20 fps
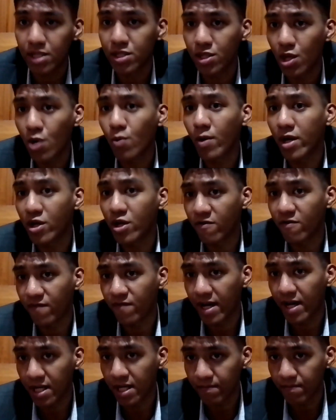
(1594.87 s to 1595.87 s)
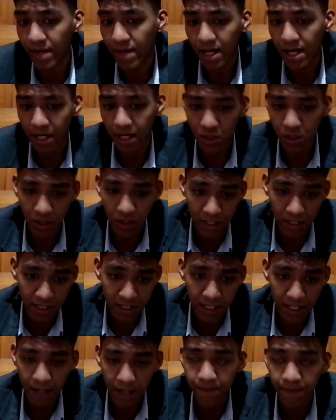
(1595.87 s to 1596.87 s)
their way of fighting back. As you can
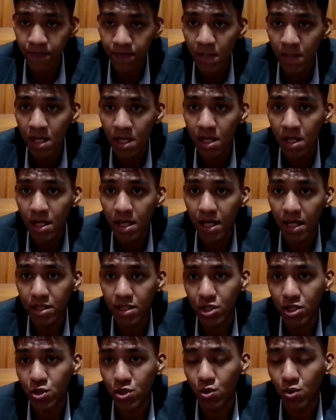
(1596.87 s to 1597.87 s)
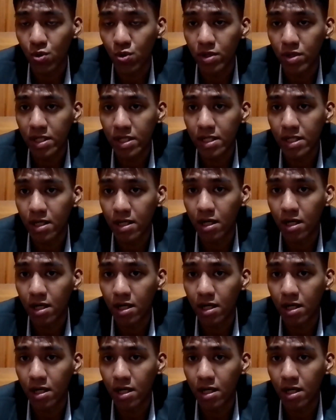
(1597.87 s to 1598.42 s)
see in this story,